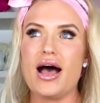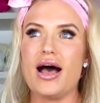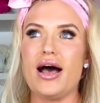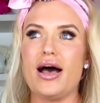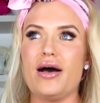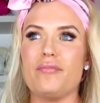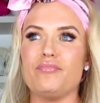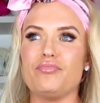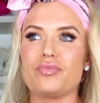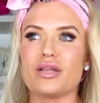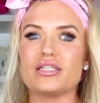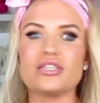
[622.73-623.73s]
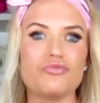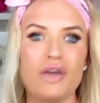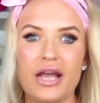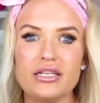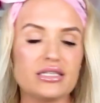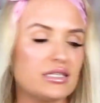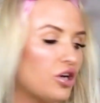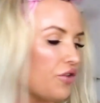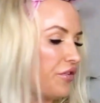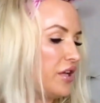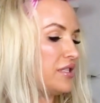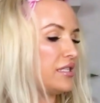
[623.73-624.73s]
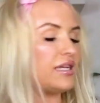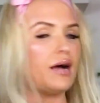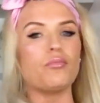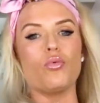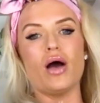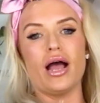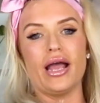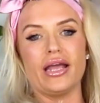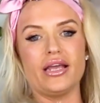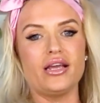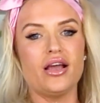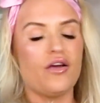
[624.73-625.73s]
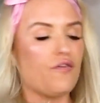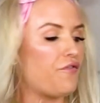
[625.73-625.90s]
Surround yourself in some way